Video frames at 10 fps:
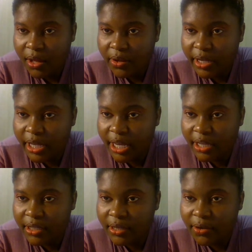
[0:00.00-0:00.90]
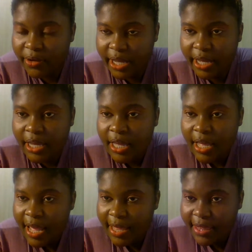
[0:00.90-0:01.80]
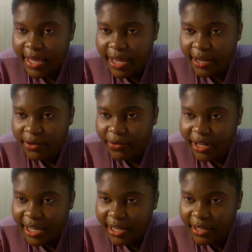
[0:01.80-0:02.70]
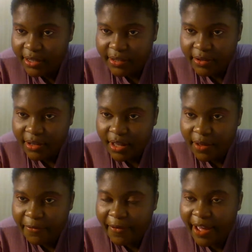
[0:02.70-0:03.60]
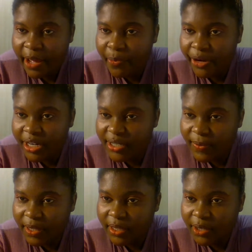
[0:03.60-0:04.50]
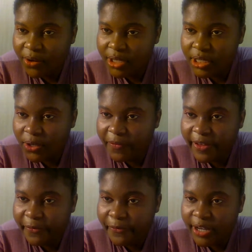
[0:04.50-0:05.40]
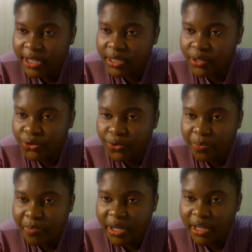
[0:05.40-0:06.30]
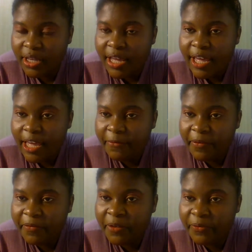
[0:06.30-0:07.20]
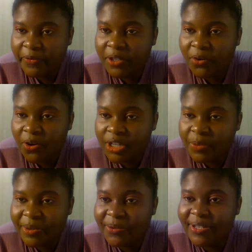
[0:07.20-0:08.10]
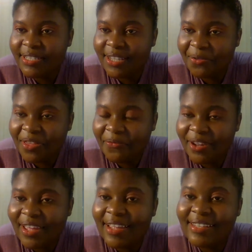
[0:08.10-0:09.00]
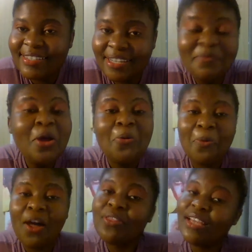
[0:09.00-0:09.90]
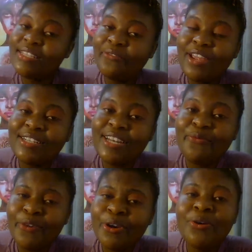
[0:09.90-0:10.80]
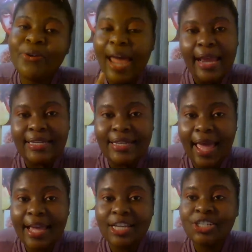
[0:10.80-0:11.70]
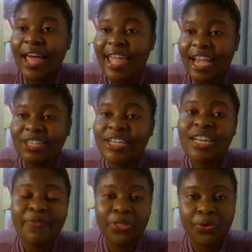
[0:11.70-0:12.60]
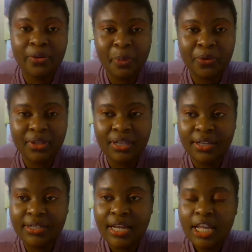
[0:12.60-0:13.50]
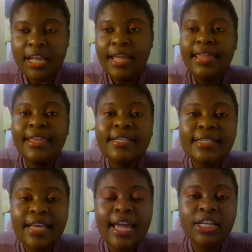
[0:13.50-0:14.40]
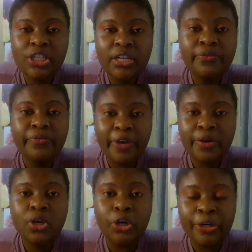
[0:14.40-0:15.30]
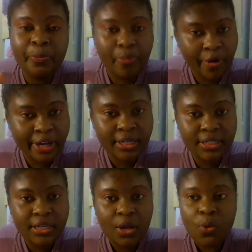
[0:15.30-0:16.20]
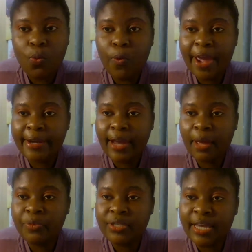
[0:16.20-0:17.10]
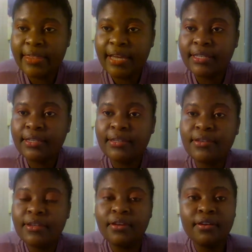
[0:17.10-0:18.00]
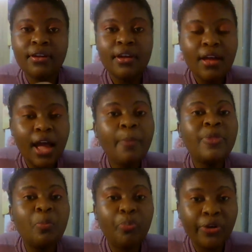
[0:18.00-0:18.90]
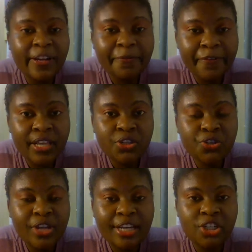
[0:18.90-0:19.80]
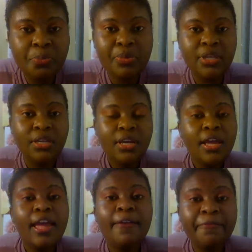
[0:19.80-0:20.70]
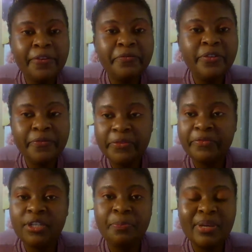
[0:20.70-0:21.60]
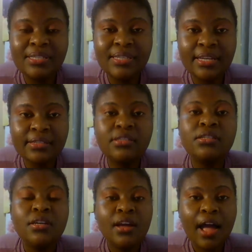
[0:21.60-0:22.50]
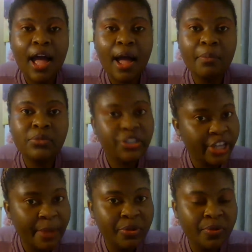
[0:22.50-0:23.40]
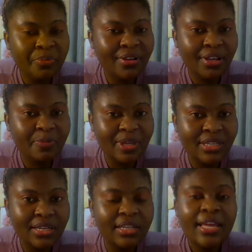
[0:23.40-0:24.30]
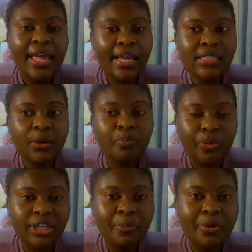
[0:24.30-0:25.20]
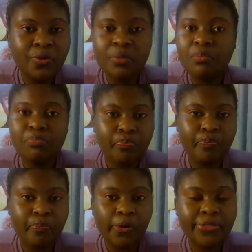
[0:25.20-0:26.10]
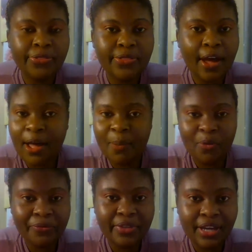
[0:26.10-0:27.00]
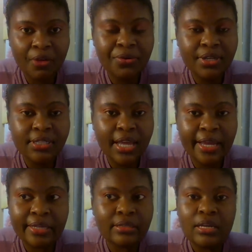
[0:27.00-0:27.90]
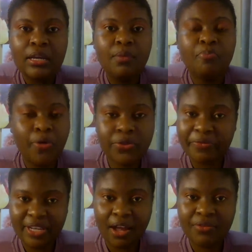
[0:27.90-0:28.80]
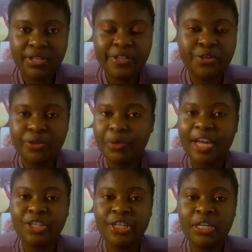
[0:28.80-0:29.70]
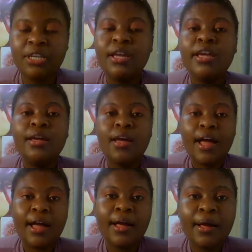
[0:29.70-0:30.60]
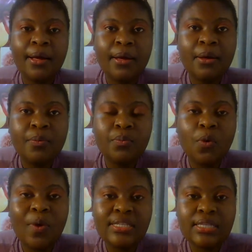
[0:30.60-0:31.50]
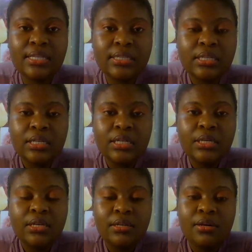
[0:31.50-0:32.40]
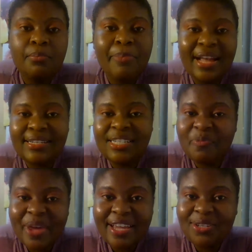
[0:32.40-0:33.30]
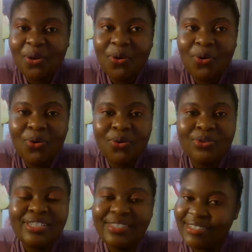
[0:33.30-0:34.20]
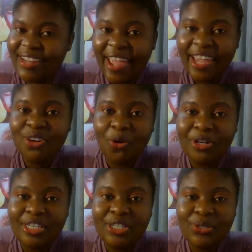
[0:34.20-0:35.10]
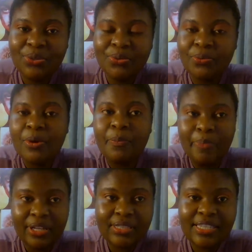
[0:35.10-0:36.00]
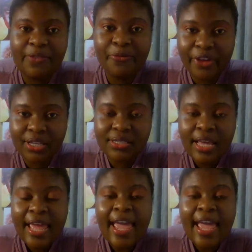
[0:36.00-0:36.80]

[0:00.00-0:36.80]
Okay, okay. And then, okay firebrand as well the cost of the fence should be a 50-50 cost between south africa and zim wow that's actually a very good idea i actually never thought about it this is actually very good point when um you say that the um the border fence should actually be a 50-50 percent um share between because basically it's a border between both um of the countries and both of the countries should actually um what's this participate or share in order to build the fence.